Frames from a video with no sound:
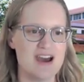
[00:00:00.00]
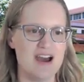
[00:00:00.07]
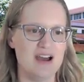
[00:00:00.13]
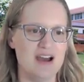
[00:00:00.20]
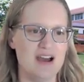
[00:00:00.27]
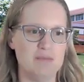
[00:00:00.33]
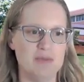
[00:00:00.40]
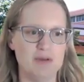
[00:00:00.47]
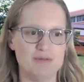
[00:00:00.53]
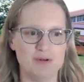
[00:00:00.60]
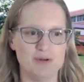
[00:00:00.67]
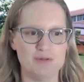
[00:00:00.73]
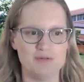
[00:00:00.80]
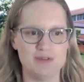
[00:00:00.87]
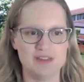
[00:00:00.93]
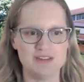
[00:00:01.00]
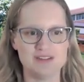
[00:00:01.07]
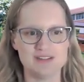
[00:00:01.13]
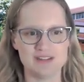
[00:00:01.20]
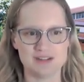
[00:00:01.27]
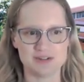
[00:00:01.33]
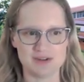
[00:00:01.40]
But for 5th and
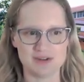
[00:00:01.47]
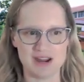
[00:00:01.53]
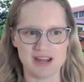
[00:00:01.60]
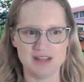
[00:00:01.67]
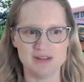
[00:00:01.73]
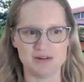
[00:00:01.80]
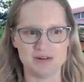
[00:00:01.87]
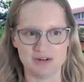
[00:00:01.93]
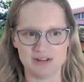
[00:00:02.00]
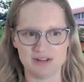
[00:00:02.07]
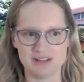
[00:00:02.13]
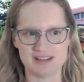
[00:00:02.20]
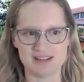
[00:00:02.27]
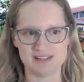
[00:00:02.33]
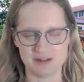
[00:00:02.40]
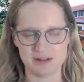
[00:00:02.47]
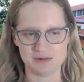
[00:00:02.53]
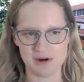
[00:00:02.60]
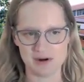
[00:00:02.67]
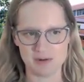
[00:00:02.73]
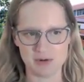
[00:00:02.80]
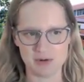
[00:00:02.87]
6th grade, the Early
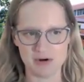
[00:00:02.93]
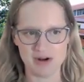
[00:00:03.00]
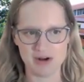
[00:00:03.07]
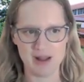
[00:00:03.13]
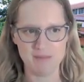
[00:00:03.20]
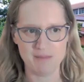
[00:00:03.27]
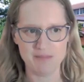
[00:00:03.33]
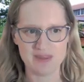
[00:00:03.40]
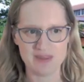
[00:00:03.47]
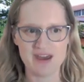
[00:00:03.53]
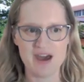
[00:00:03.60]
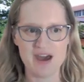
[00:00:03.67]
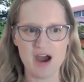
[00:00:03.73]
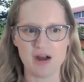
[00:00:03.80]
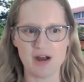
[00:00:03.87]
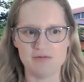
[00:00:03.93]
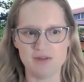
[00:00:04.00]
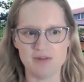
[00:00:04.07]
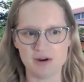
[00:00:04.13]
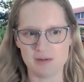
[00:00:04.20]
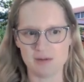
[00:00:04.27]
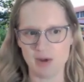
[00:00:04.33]
Accelerator program, our
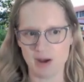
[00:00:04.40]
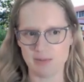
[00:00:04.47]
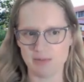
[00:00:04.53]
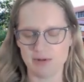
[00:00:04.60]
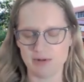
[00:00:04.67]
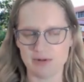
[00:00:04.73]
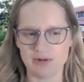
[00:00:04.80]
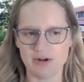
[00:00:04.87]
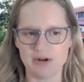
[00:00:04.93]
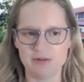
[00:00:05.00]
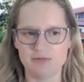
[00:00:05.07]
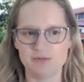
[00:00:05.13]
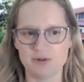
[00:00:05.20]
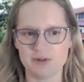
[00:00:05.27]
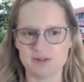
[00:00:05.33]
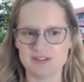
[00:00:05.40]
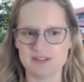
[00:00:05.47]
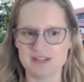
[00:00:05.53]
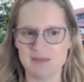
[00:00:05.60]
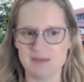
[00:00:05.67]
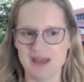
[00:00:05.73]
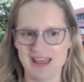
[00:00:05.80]
very popular Full
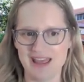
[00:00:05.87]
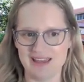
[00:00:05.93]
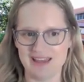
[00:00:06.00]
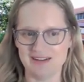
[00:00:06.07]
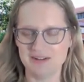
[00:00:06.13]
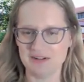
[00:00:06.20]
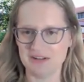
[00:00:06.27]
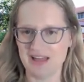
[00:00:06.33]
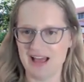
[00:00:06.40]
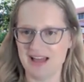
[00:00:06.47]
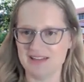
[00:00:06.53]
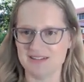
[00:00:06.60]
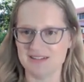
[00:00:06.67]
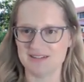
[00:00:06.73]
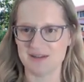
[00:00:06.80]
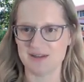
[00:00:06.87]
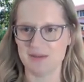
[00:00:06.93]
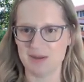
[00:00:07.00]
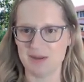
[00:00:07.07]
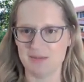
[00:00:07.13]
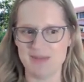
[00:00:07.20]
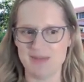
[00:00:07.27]
Steam Ahead class is
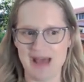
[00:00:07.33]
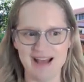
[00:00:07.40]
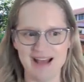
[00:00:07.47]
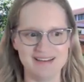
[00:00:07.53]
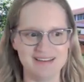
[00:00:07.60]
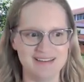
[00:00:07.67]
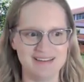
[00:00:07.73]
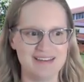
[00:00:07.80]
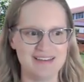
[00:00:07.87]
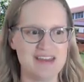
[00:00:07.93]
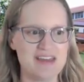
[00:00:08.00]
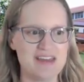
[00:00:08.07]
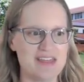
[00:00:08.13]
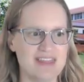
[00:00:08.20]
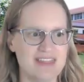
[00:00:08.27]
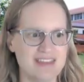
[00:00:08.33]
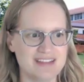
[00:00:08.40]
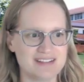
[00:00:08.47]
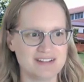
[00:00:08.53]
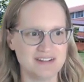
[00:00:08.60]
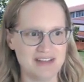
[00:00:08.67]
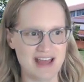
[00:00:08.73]
coming back.
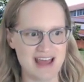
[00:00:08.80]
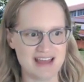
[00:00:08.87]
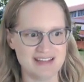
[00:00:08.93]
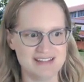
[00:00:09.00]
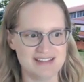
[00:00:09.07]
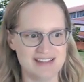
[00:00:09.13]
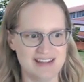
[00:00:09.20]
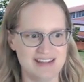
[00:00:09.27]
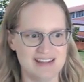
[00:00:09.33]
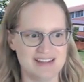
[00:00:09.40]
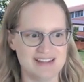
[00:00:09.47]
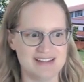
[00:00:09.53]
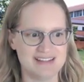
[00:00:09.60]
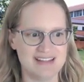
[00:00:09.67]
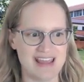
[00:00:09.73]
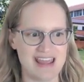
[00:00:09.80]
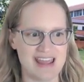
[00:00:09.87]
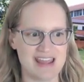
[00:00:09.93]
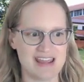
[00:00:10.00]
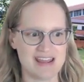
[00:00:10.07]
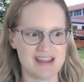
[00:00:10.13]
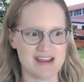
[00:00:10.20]
This class is
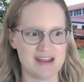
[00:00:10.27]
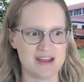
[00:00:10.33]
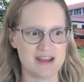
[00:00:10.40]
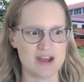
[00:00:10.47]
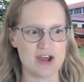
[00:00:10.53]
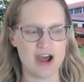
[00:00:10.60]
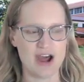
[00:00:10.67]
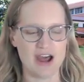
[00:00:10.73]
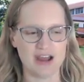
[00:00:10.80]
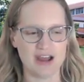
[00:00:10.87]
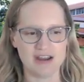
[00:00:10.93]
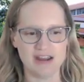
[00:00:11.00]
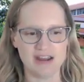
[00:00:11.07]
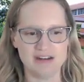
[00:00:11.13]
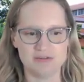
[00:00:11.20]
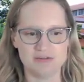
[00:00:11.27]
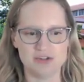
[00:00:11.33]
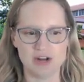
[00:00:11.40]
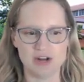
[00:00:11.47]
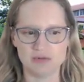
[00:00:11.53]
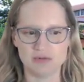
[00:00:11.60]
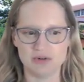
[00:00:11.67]
a kind of
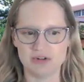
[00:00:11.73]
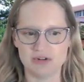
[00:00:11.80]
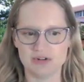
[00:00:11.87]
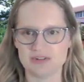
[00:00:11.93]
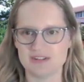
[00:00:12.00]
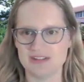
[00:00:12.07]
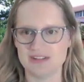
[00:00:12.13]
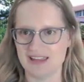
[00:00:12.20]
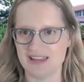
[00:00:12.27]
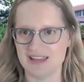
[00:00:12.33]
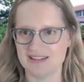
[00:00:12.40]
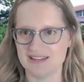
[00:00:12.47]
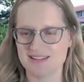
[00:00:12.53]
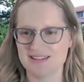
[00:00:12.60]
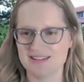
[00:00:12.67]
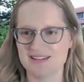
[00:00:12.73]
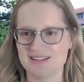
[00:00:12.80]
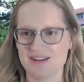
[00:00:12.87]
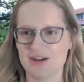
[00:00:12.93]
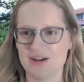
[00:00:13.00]
general science